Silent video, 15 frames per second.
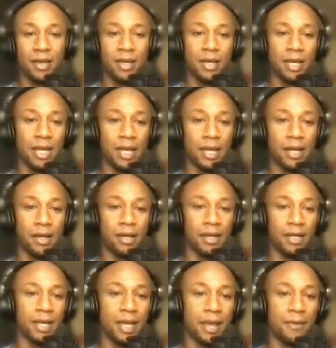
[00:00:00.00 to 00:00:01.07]
And
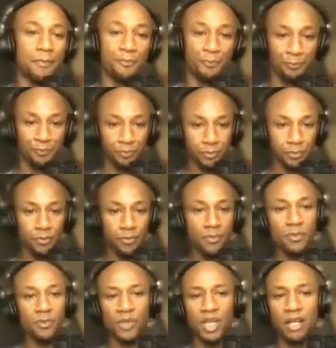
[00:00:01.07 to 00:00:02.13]
again,
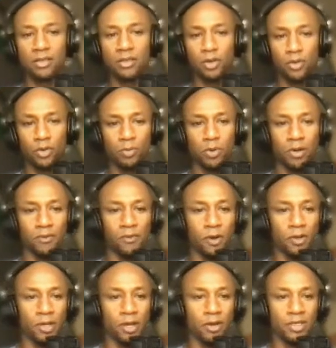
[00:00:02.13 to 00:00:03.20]
our total
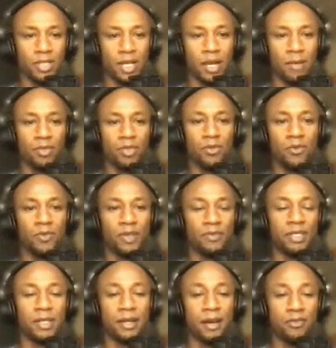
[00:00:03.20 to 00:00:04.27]
portfolio is up to
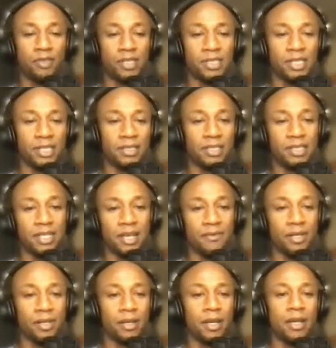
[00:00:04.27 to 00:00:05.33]

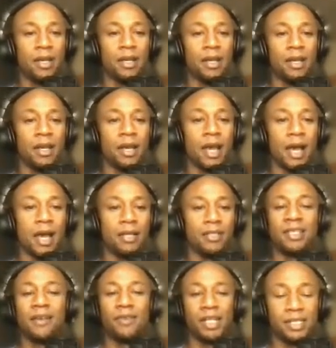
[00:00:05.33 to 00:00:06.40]

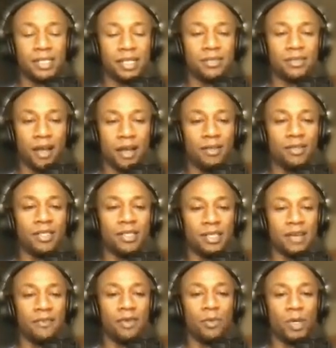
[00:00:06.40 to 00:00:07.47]

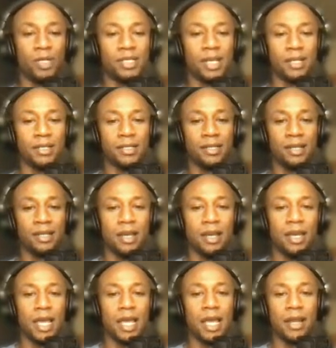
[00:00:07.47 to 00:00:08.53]
$1,576.71.
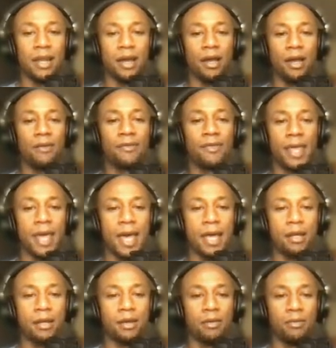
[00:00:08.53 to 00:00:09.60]
And of that
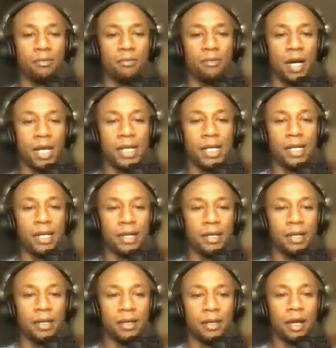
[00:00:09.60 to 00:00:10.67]
money,
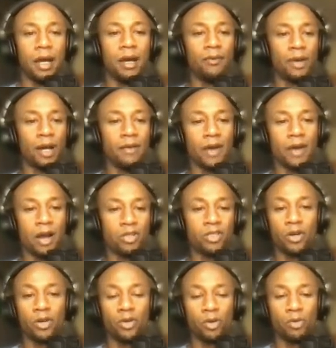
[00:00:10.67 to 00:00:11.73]
of our
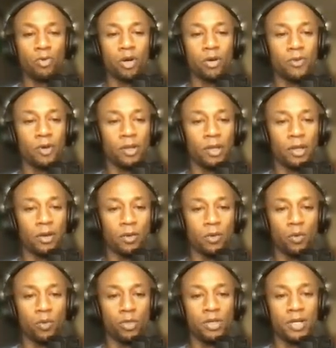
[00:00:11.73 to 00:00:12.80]
total portfolio,
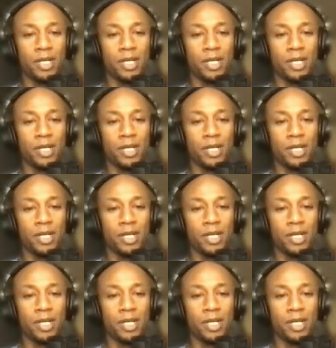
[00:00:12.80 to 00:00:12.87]
you can